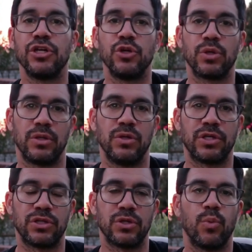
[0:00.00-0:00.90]
You're going to
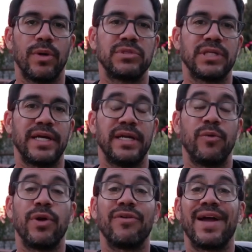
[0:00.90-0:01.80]
look at their website,
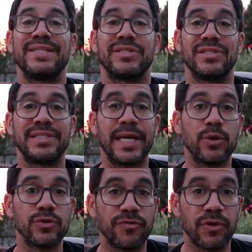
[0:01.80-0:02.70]
whether it has a
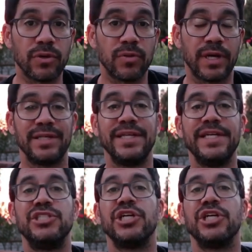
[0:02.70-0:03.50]
sales funnel and lead